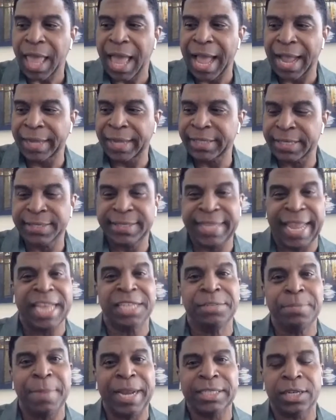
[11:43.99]
uh, the
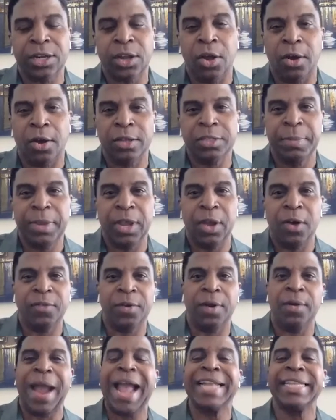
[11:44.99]
stage manager calls me
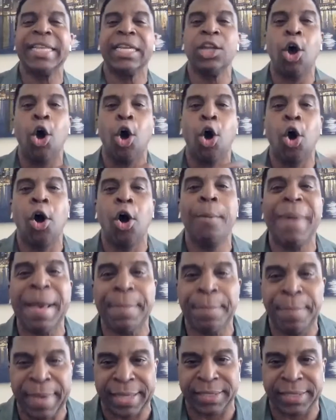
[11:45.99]
over. I'd done all my
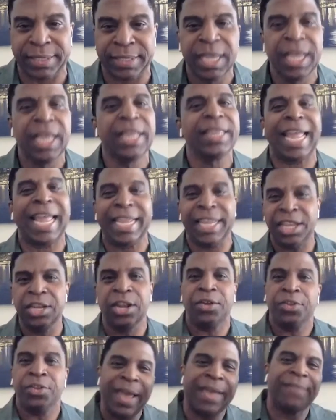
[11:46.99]
bits. Like, you
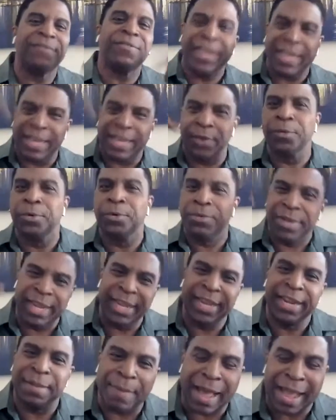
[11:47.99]
know, you have to get a
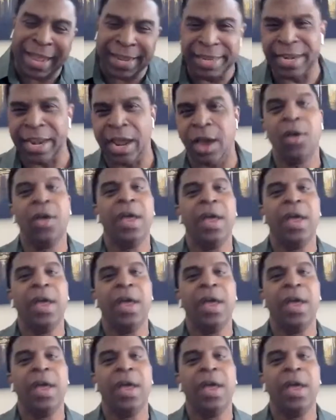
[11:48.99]
routine in mind, you know,